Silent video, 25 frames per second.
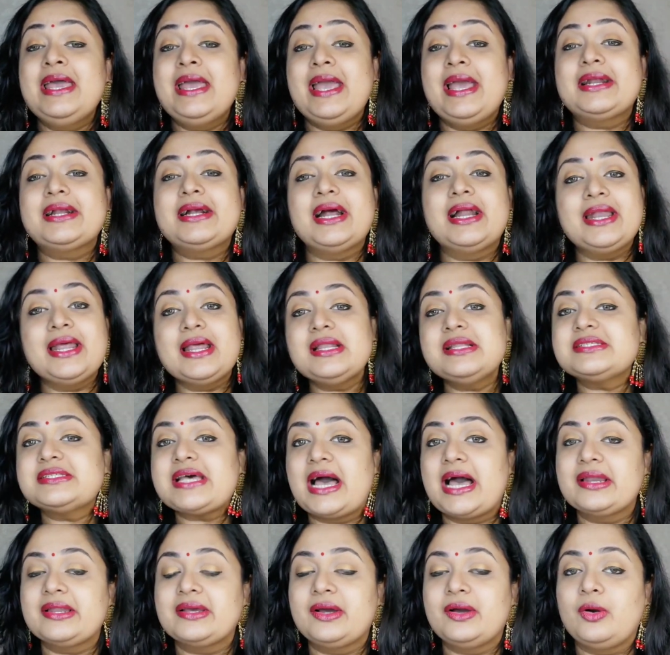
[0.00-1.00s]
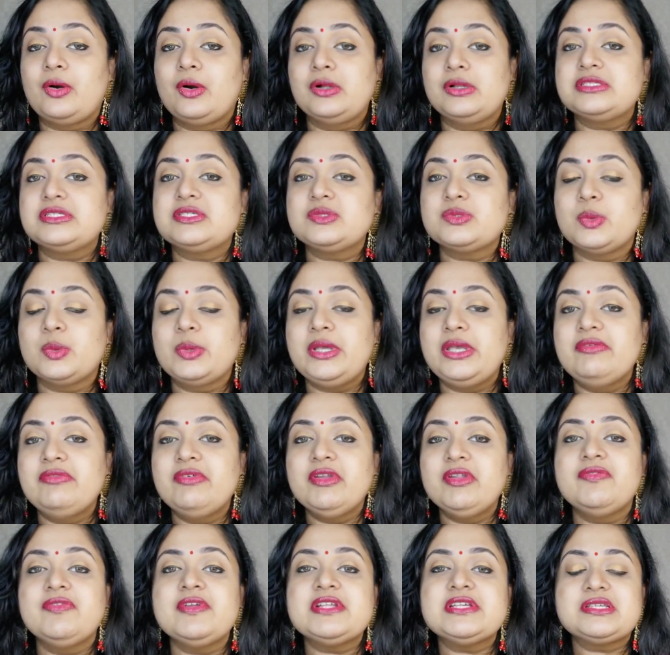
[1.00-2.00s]
It contains alcohol, so
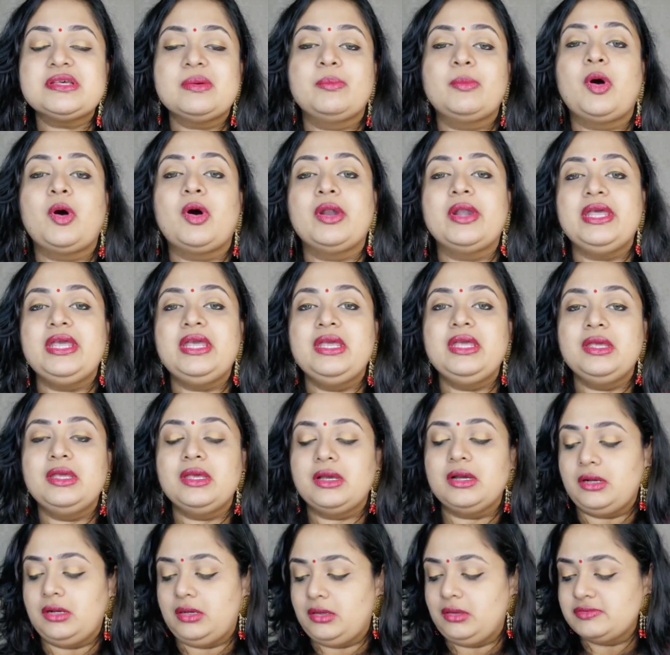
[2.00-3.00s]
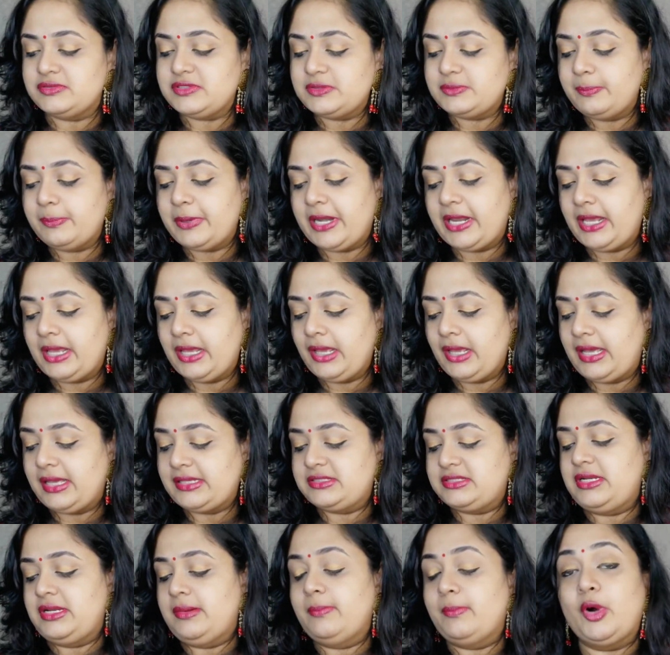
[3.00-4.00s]
even if it is a body spray,
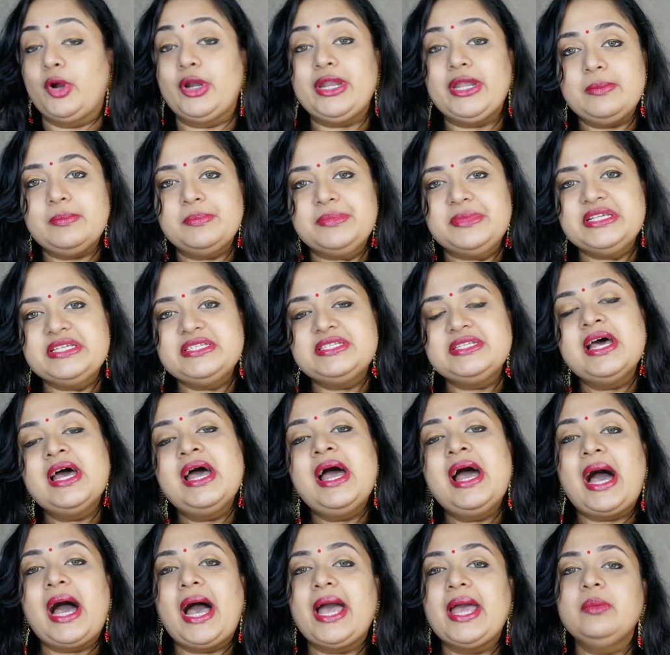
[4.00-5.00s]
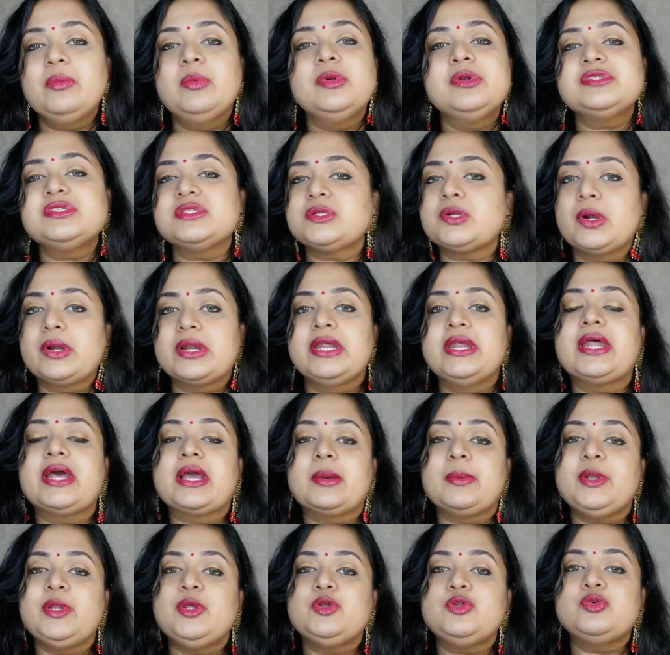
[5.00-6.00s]
as in a body mist, I would strongly
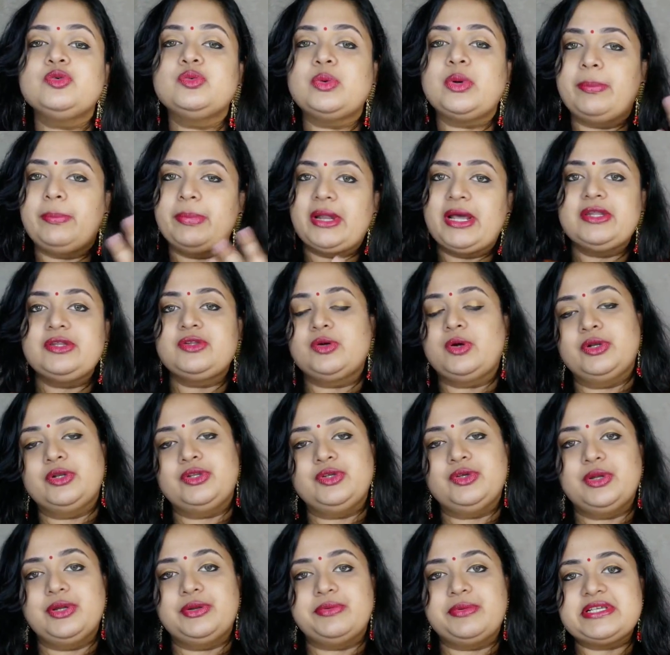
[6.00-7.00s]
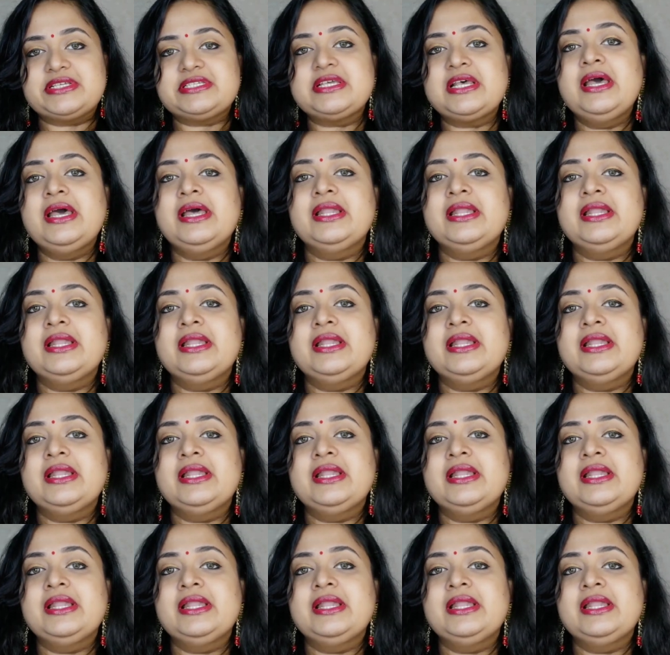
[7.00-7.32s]
recommend you to apply it onto your dress.